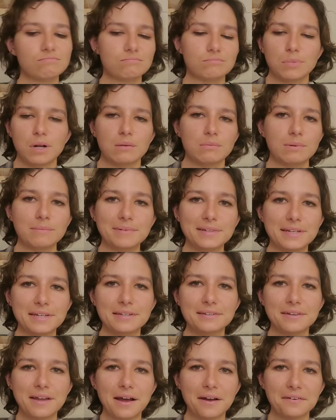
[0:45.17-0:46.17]
probably
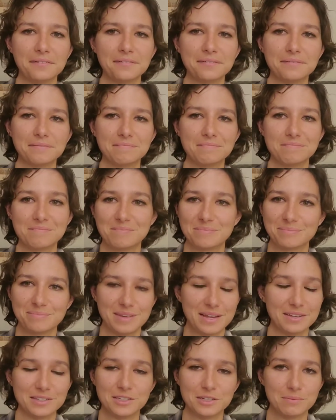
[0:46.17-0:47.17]
not
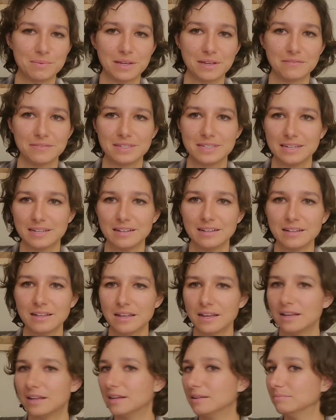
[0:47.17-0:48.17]
too big of a deal.
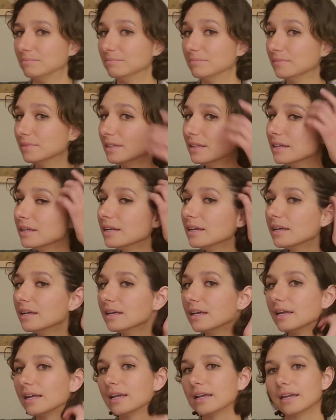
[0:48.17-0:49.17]

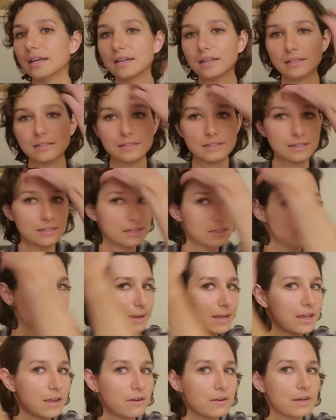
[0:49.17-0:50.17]
And yes, my
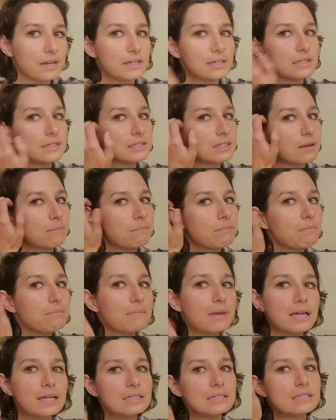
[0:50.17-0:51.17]
hair is a
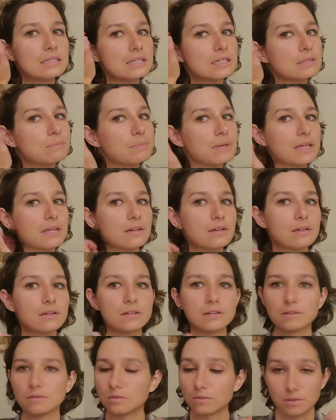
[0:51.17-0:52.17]
mess. It's been
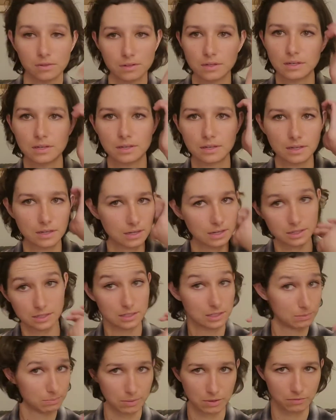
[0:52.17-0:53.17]

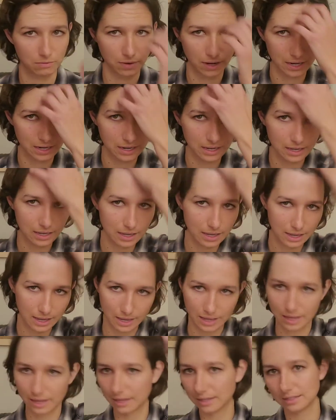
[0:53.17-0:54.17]
raining,
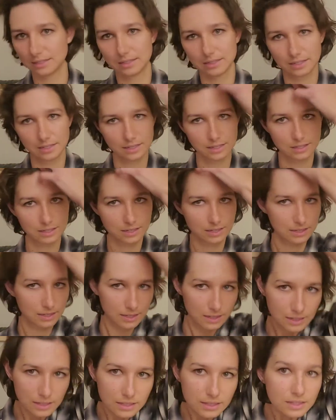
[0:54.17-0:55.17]
and
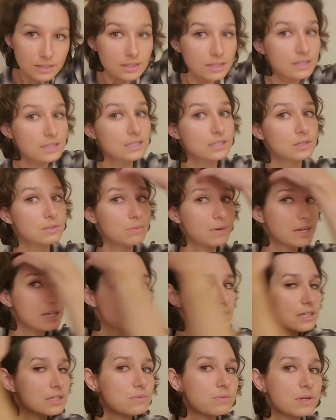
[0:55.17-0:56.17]
this is what it
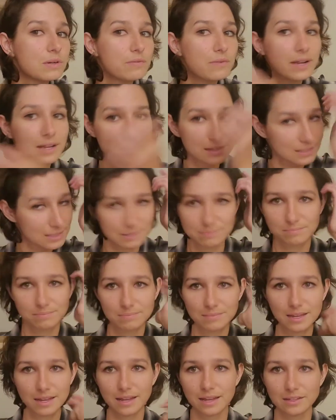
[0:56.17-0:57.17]
does when it rains.
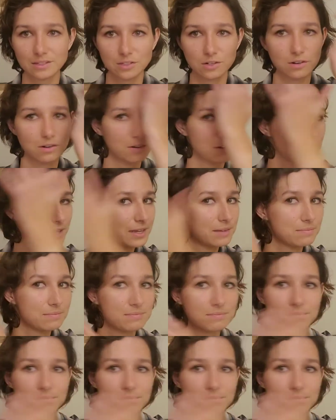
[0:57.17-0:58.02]
It gets curly.